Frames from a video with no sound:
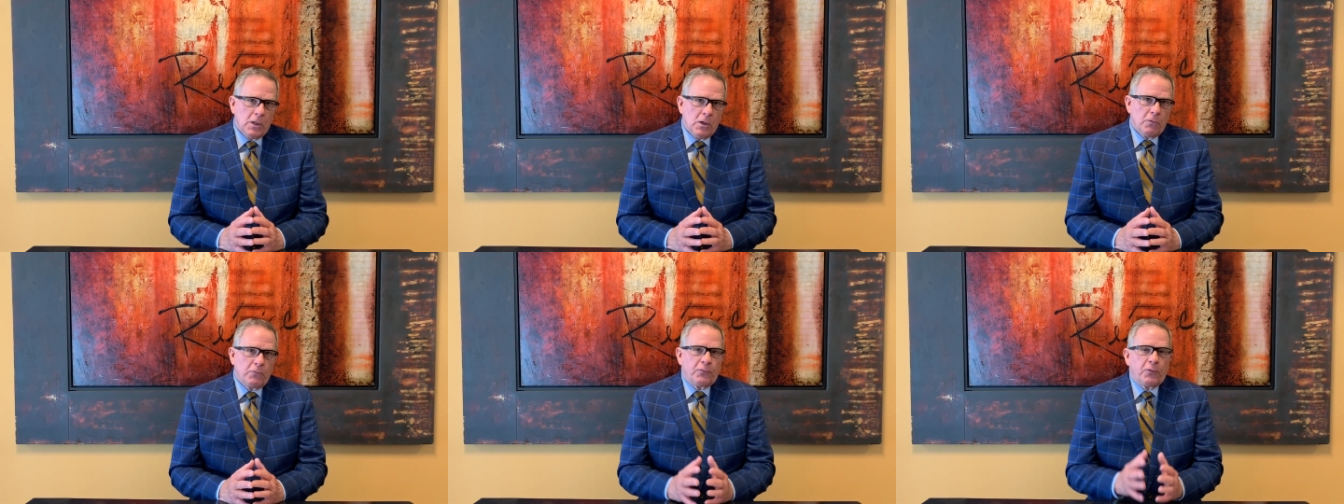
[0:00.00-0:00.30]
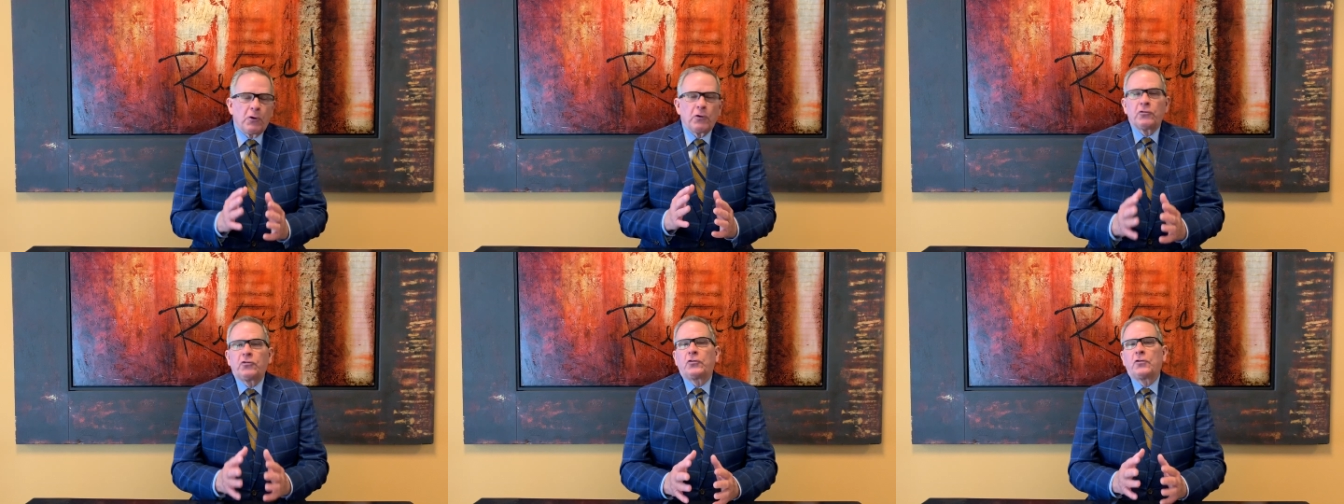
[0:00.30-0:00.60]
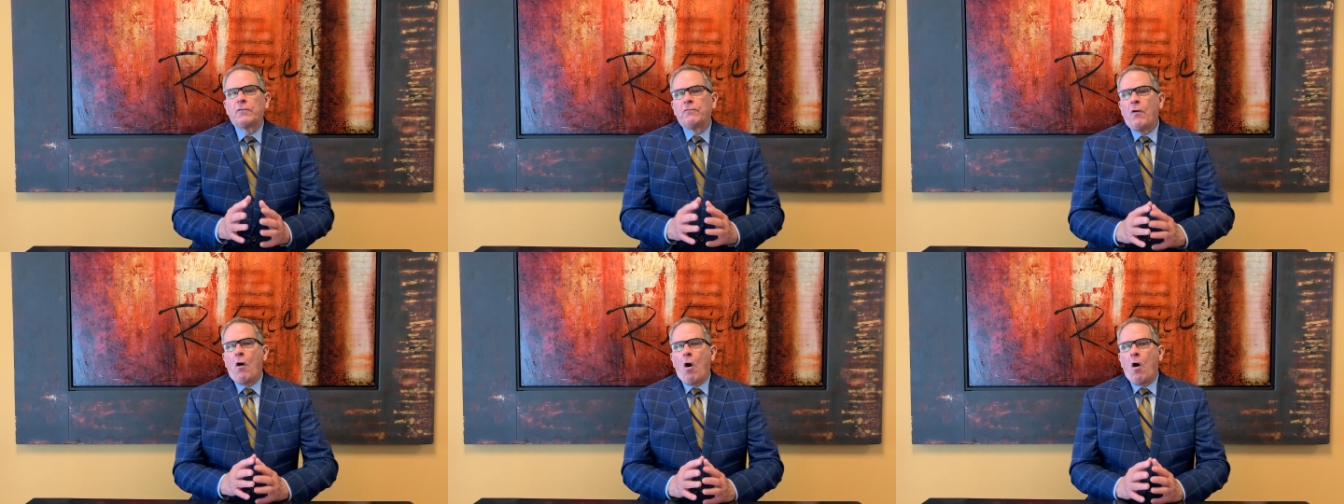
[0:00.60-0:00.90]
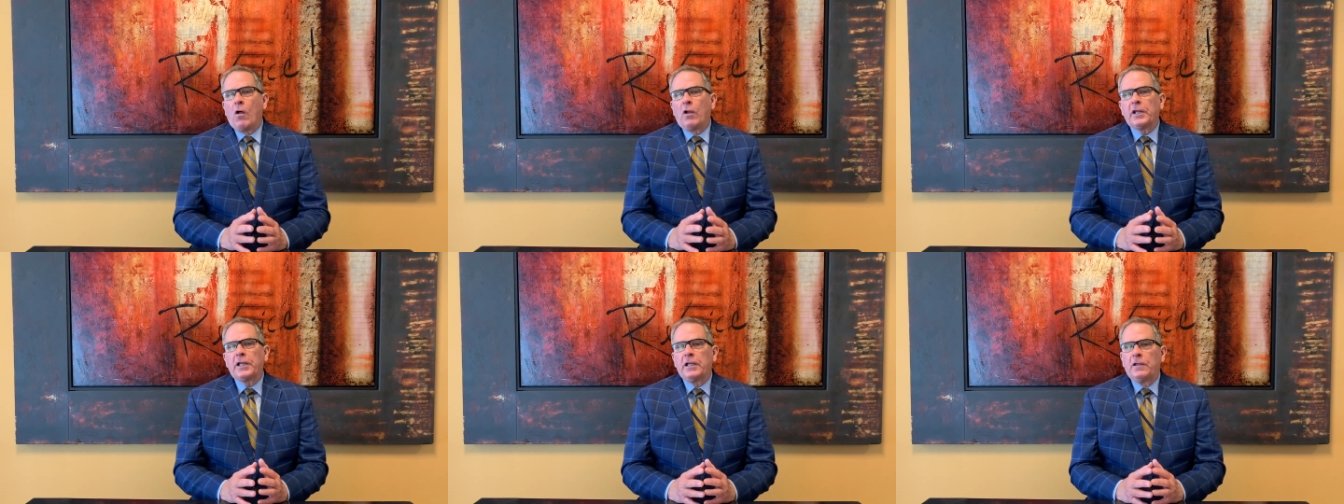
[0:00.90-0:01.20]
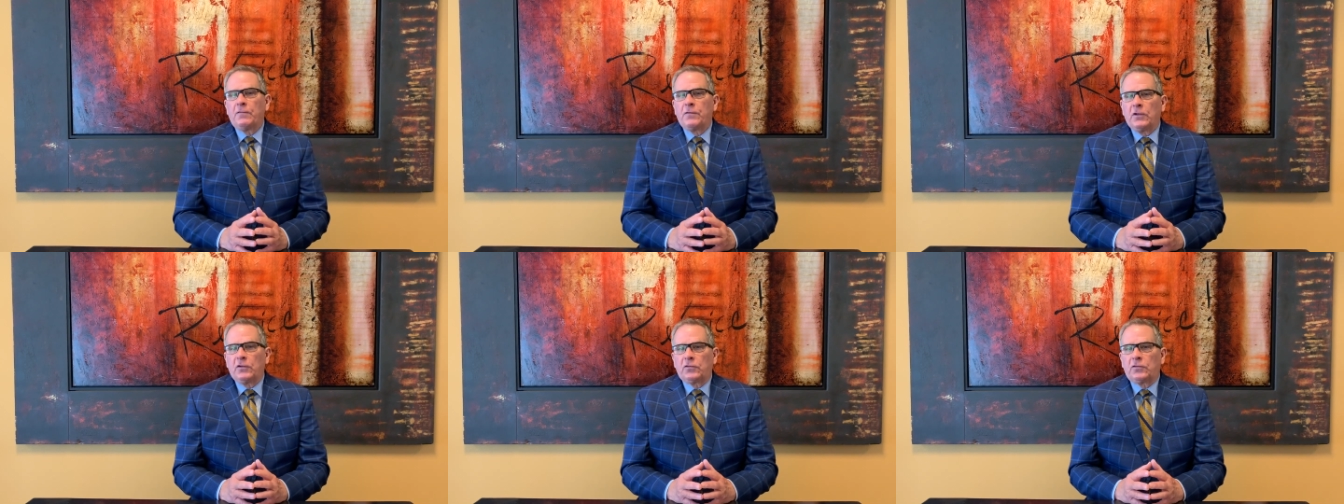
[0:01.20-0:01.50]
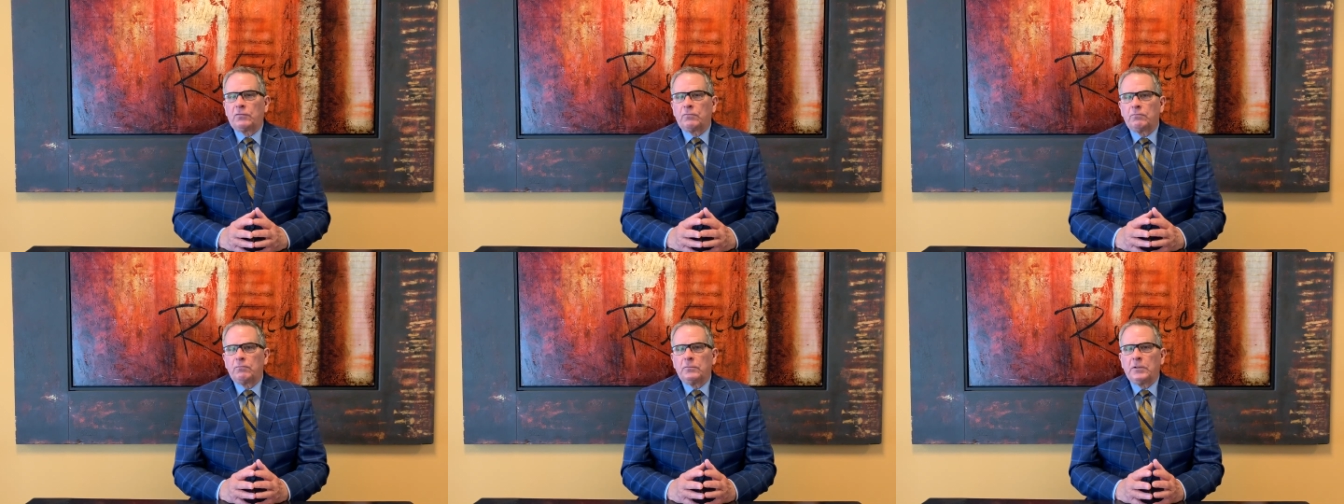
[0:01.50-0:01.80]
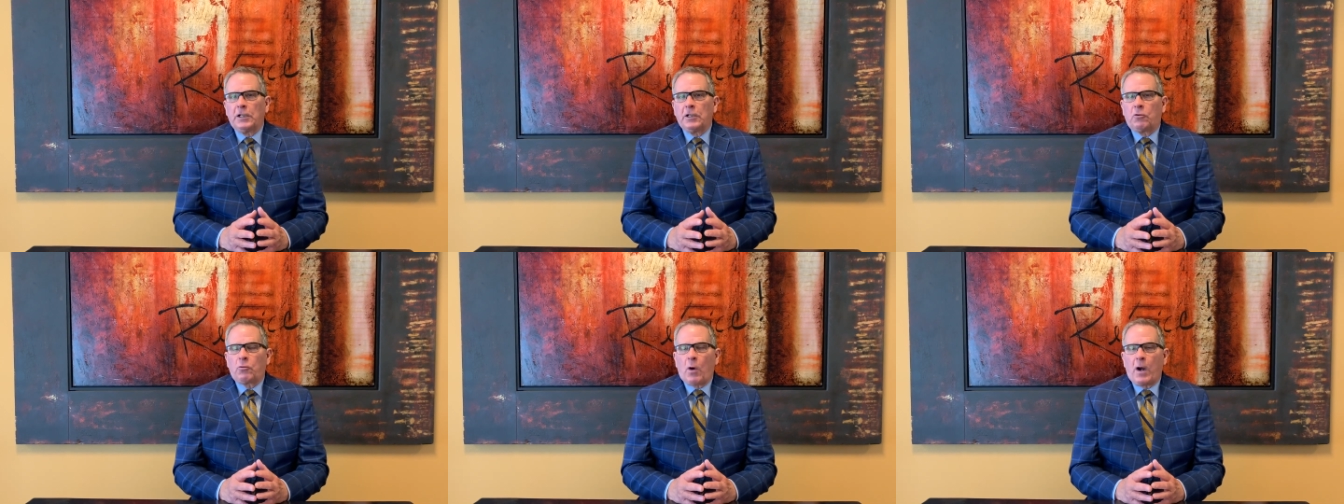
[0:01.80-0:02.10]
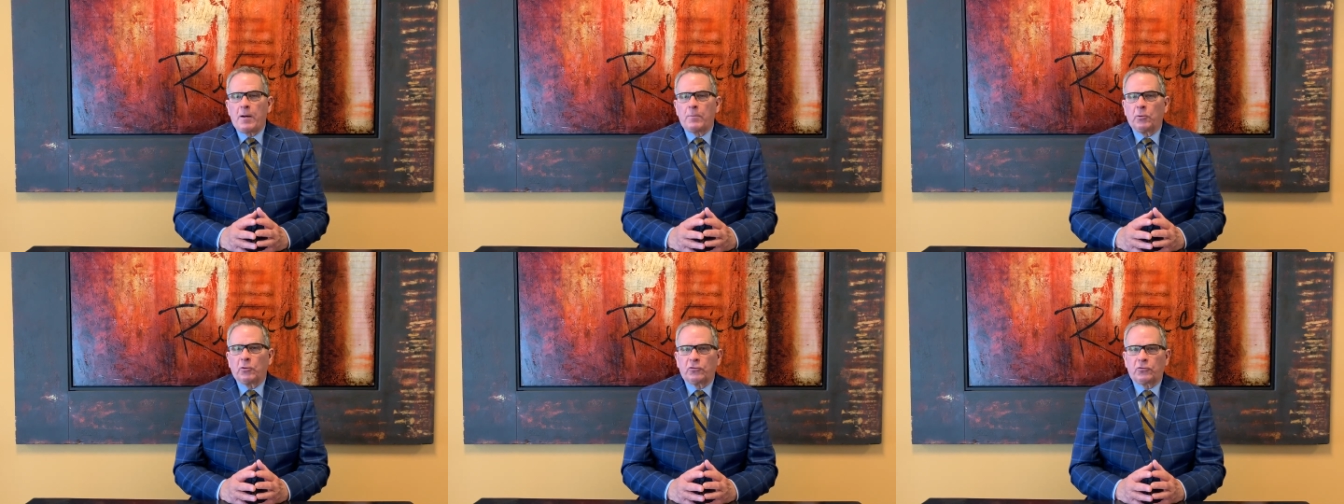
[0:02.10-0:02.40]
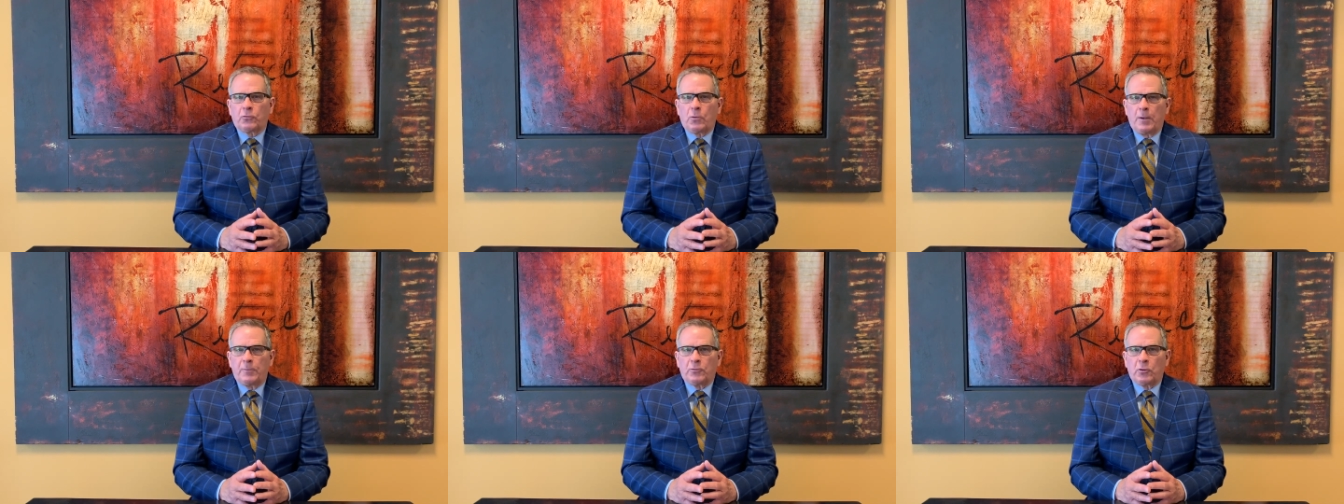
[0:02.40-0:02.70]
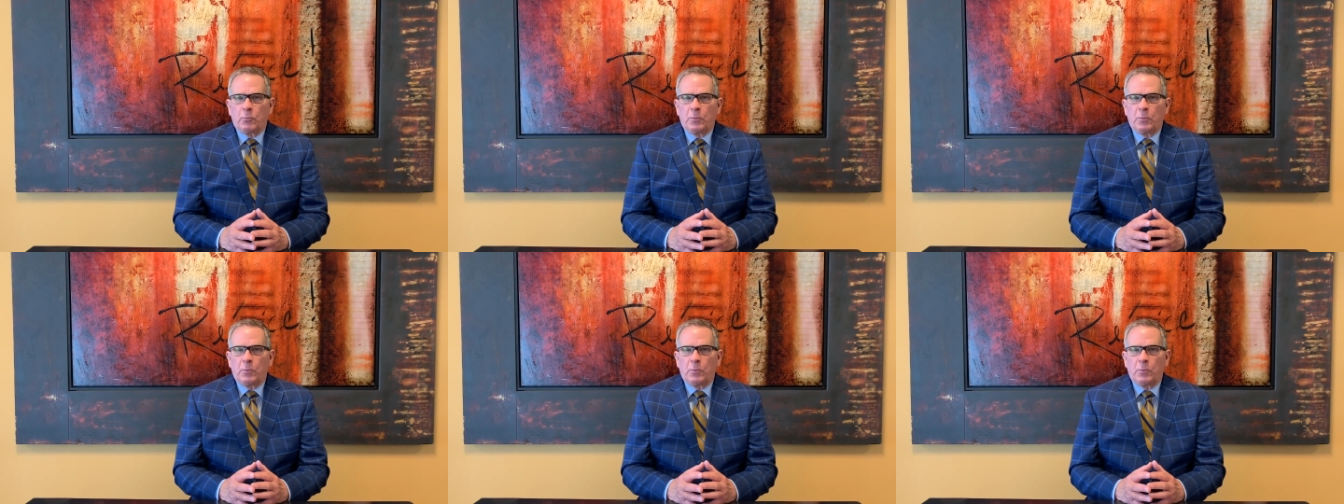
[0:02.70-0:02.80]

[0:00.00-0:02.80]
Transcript: First of all, in this incredible scripture,